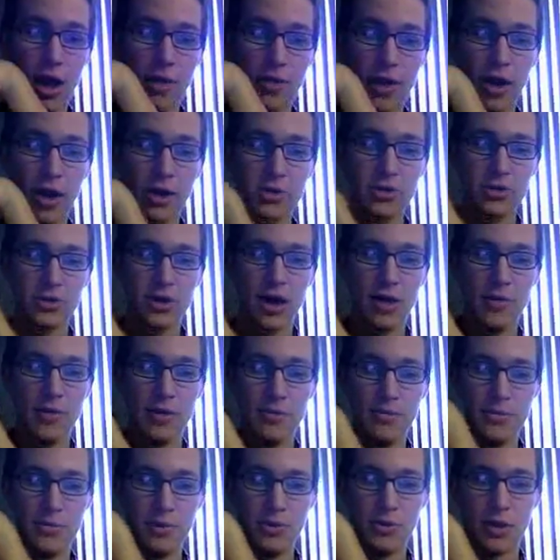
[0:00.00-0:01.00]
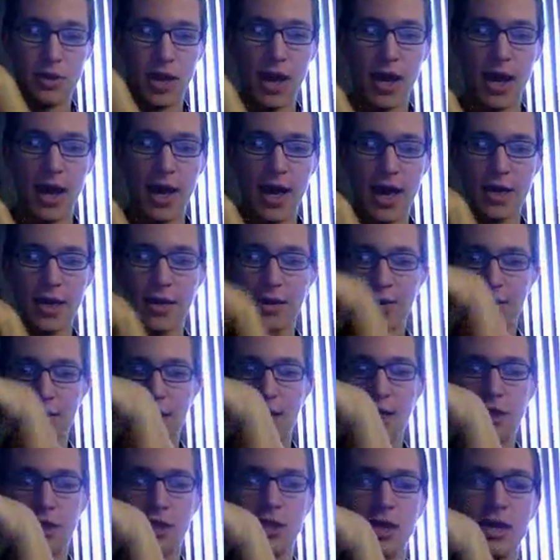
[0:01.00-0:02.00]
They also come in moonlight. I got this
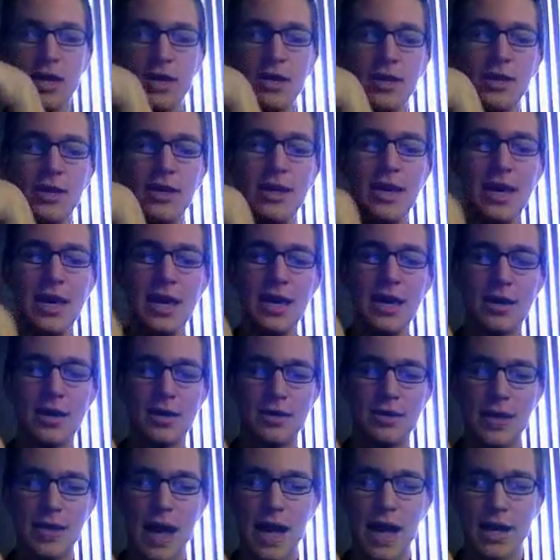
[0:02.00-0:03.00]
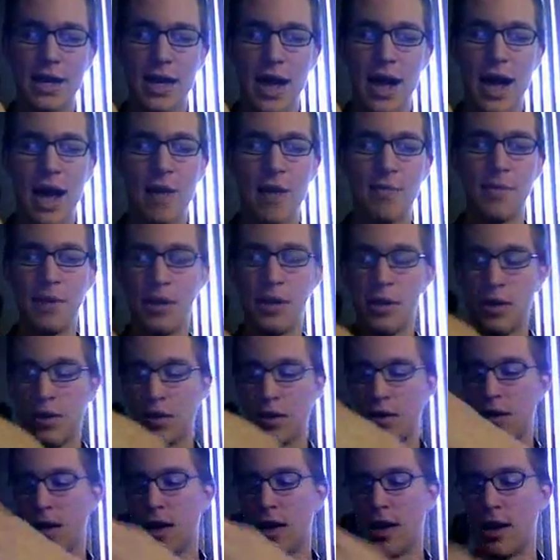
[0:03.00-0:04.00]
at thinkgeek.com.
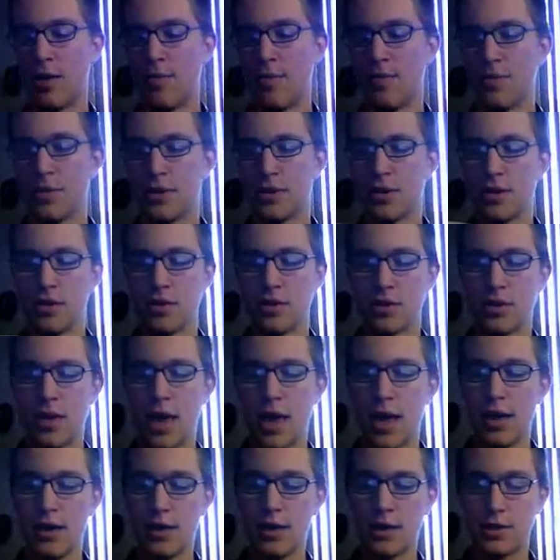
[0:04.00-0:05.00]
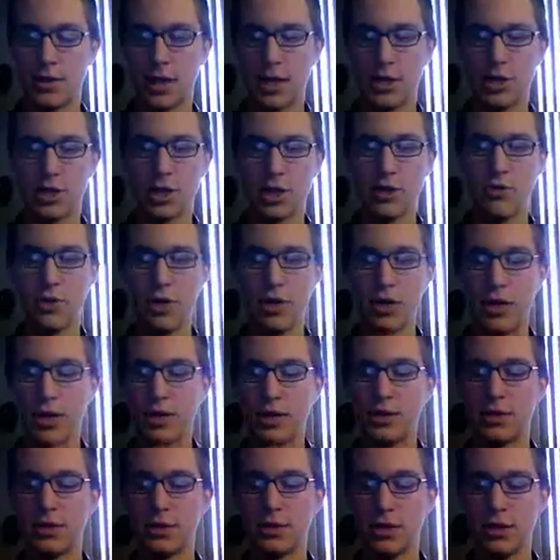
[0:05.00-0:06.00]
And essentially, what it
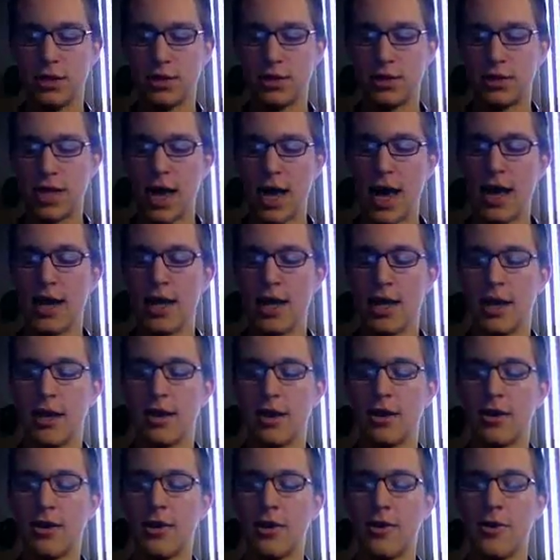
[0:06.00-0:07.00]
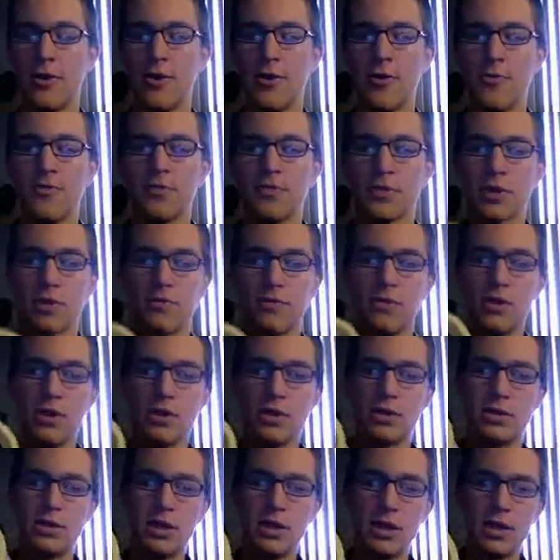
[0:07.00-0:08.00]
is inside here. You
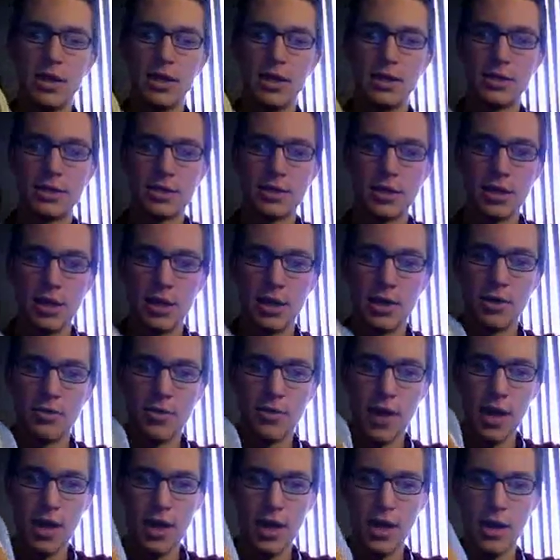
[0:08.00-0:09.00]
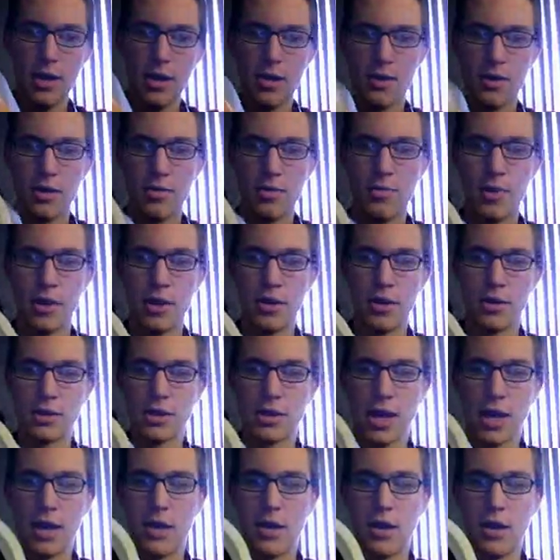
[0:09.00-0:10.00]
can see this right here in the middle. It's
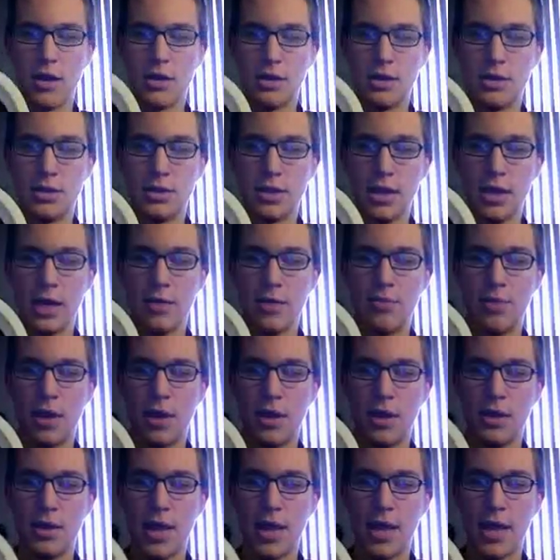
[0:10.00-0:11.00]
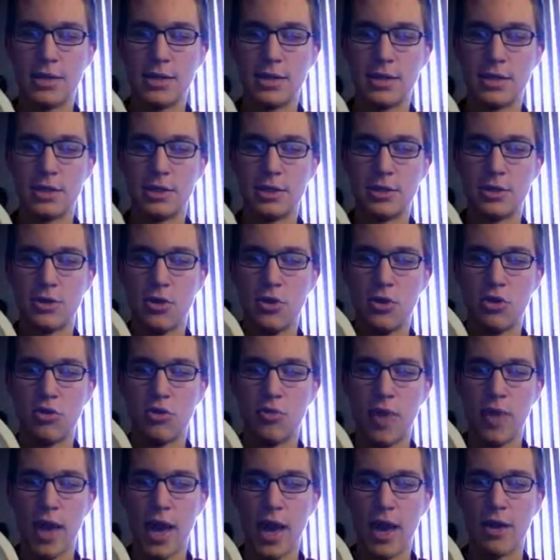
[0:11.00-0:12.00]
kind of hard to see, but that's a solar
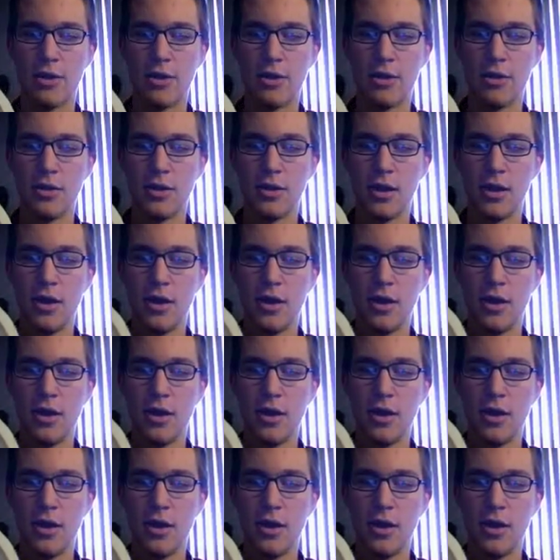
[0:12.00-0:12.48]
panel.